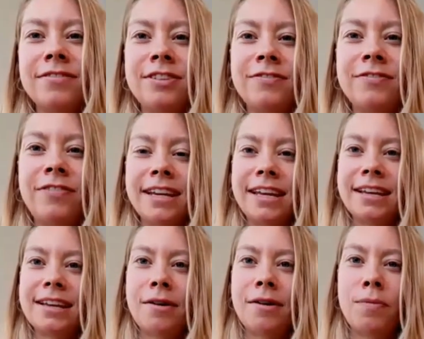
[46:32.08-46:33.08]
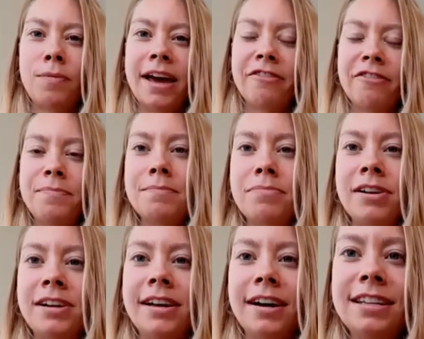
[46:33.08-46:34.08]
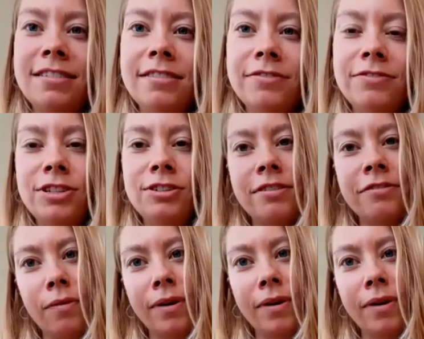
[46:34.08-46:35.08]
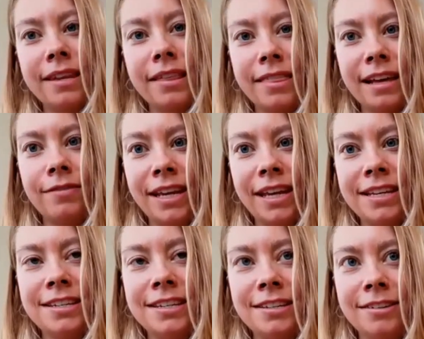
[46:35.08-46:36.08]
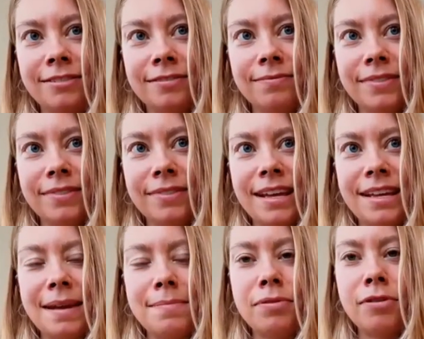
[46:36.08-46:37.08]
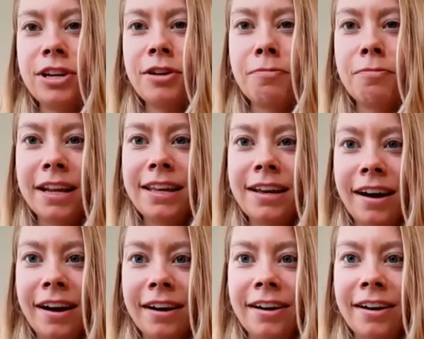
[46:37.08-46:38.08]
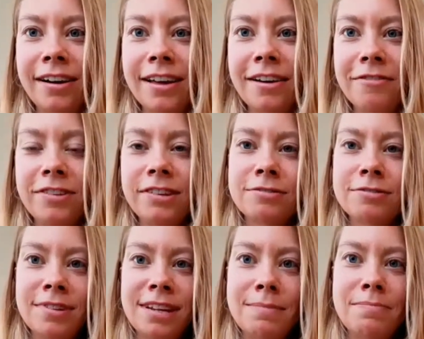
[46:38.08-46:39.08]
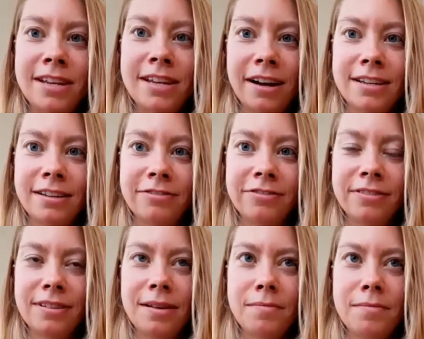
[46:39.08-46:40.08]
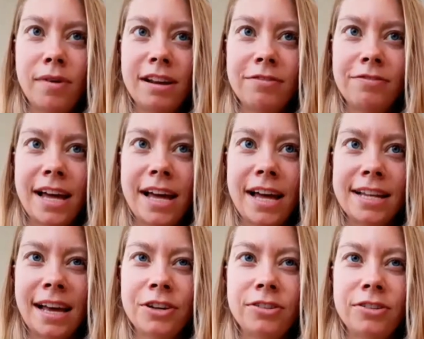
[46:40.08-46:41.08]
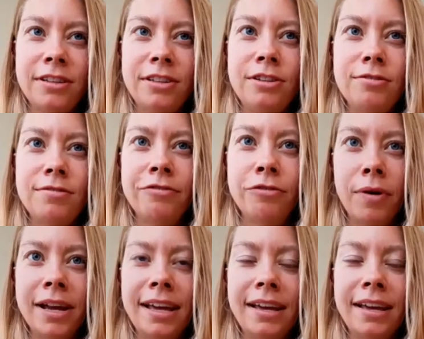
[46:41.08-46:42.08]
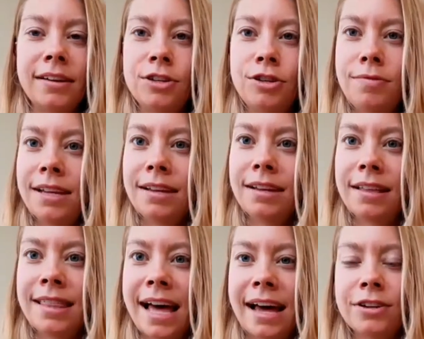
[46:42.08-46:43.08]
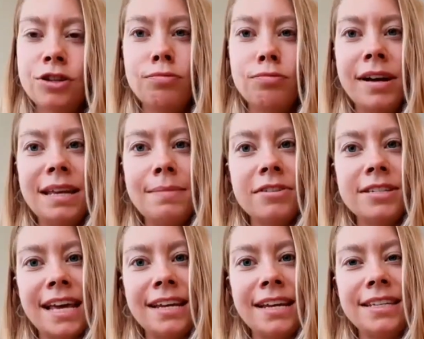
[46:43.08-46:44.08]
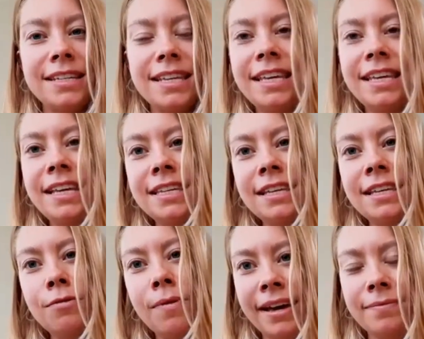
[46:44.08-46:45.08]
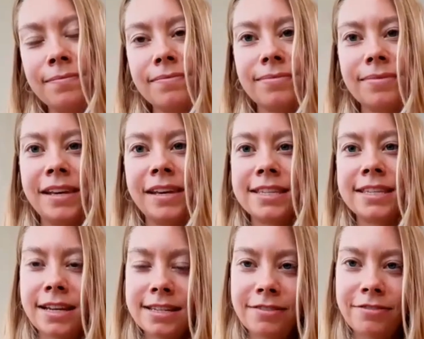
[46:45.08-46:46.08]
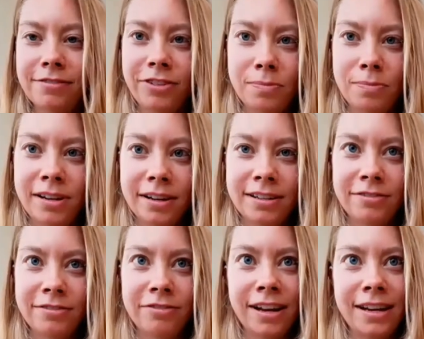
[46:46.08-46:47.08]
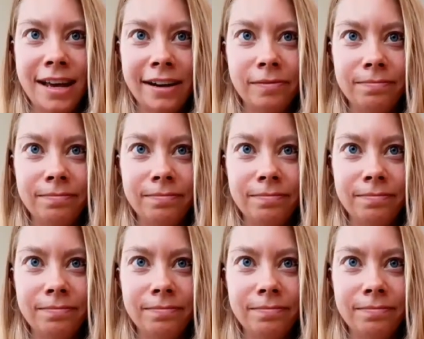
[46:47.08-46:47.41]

finding a way of being productive to avoid the thing we need to do. And pushing really hard feels really productive. What if that's actually you avoiding doing that 20% easy way because it doesn't feel productive right now?